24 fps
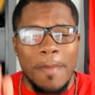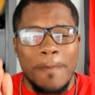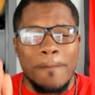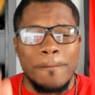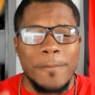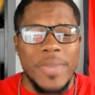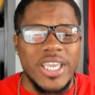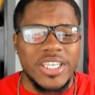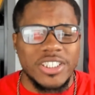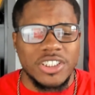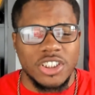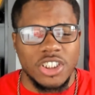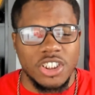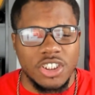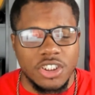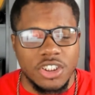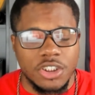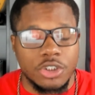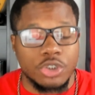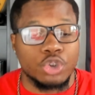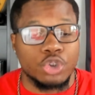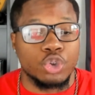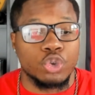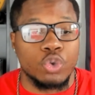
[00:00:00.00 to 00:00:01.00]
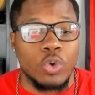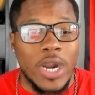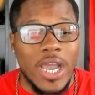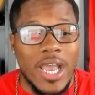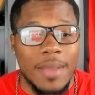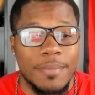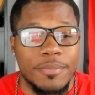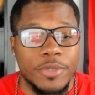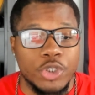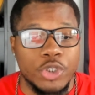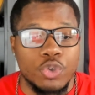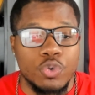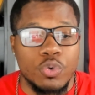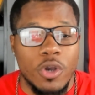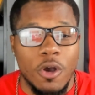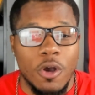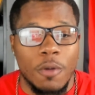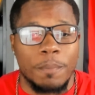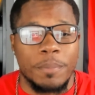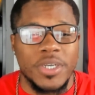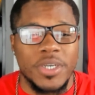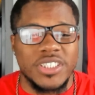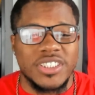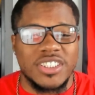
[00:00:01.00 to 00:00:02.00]
Make sure you subscribe and you
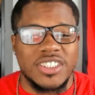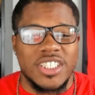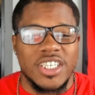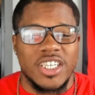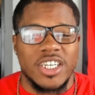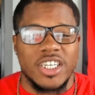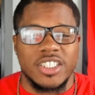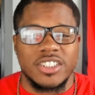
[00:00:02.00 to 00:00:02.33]
help us get